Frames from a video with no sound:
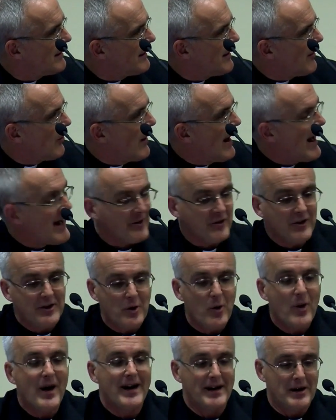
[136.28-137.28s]
Oh, Akron,
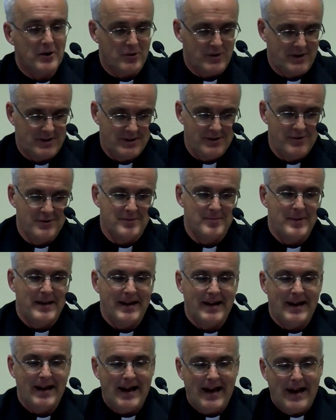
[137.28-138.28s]
Ohio, excuse me.
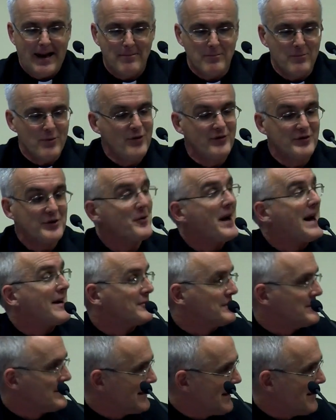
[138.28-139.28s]
Moved
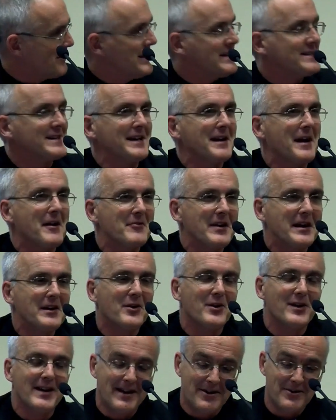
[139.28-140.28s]
around a bit, I
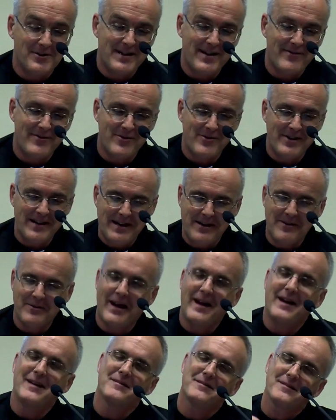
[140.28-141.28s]
recall. I could never
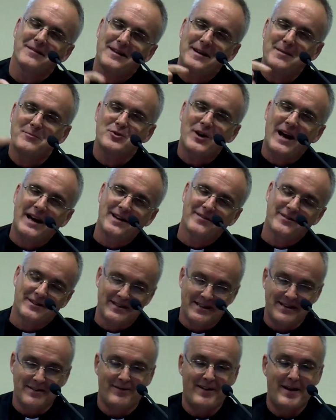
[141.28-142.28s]
really keep track of it.
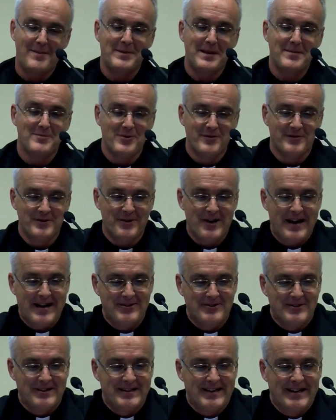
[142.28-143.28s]
The family moved
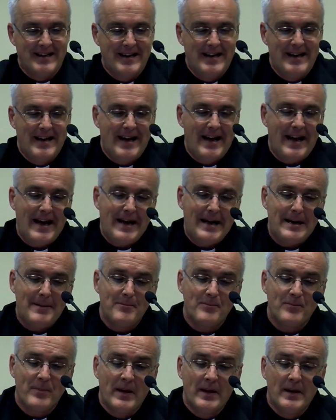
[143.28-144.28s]
around.
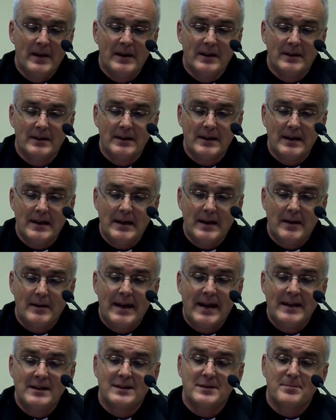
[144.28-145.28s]

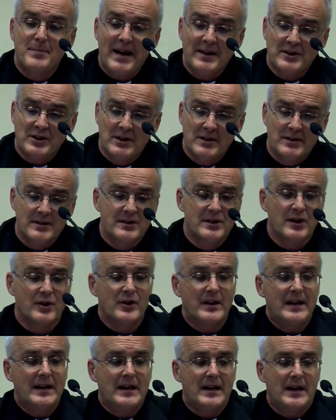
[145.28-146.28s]
Gained his bachelor's
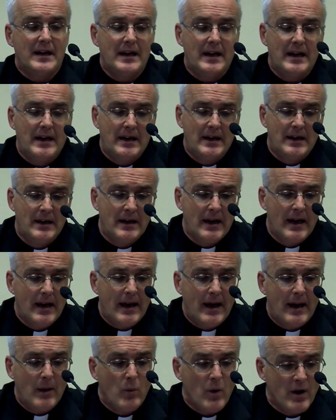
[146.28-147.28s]
degree in
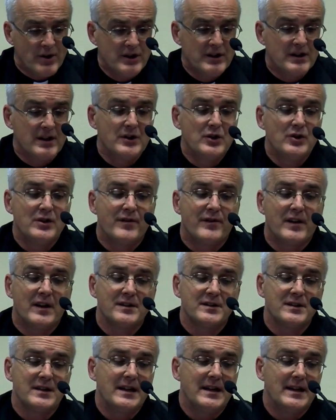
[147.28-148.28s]
Washington
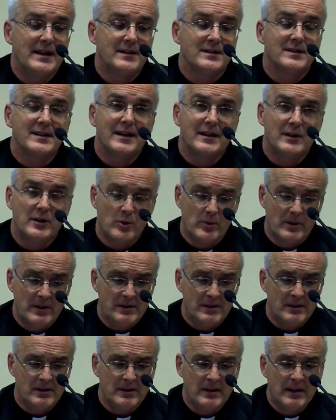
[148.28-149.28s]
University in St.
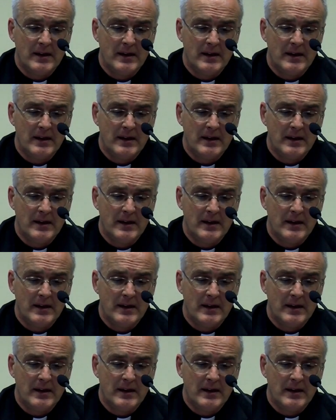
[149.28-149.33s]
Louis,